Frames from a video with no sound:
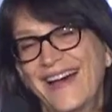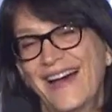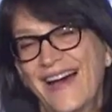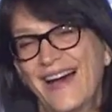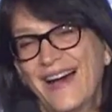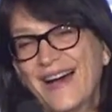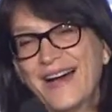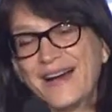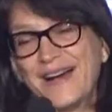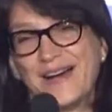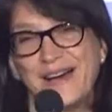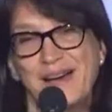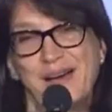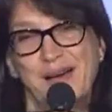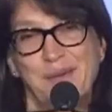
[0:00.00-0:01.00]
uh,
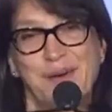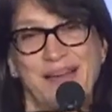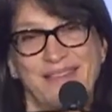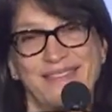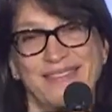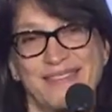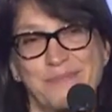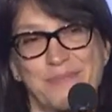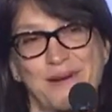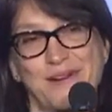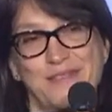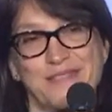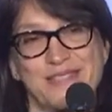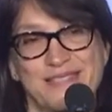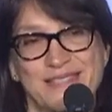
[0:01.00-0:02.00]
about this part
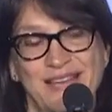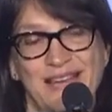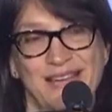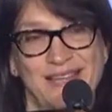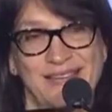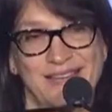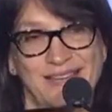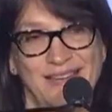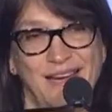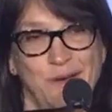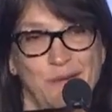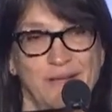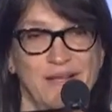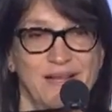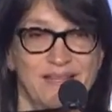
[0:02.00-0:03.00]
of society, I
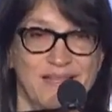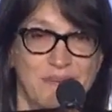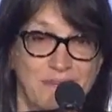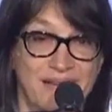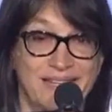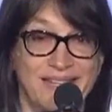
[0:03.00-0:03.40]
realized I might